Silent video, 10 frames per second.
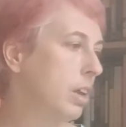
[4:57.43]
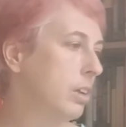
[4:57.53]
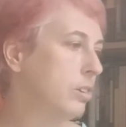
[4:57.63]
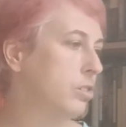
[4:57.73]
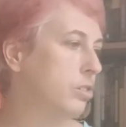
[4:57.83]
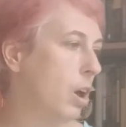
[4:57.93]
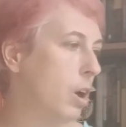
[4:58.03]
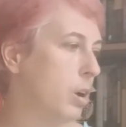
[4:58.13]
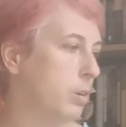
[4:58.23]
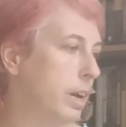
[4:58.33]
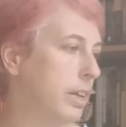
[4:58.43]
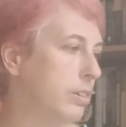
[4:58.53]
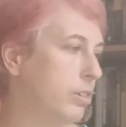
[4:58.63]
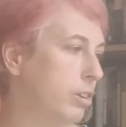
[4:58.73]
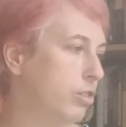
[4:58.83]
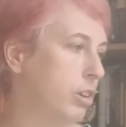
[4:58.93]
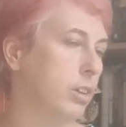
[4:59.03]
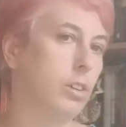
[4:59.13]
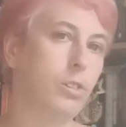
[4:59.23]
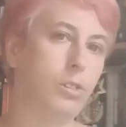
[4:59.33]
So, in
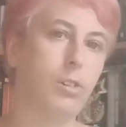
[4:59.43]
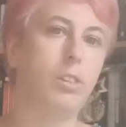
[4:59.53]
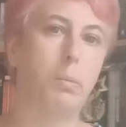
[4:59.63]
addition to the